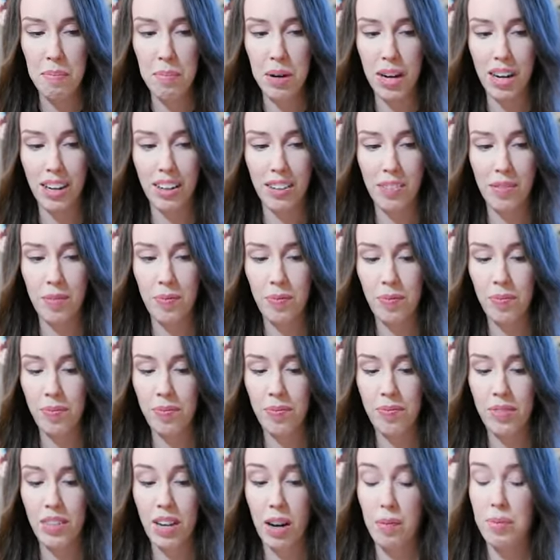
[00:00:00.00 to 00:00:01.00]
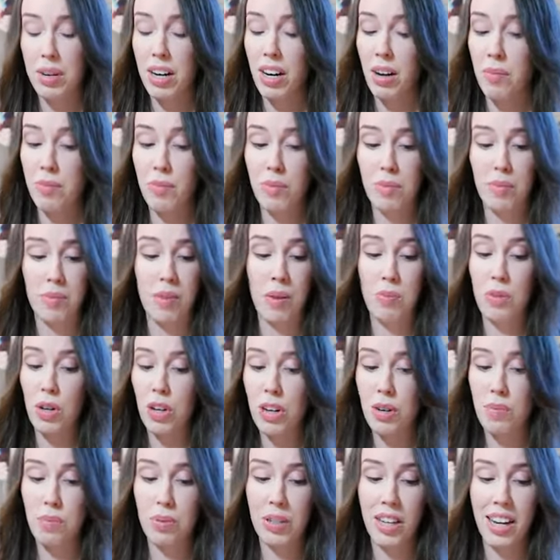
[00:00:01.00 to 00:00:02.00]
But I mean, I'm
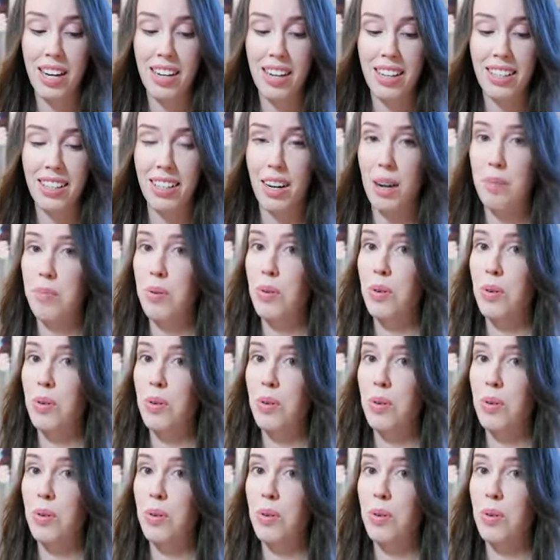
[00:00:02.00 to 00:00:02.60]
not complaining that I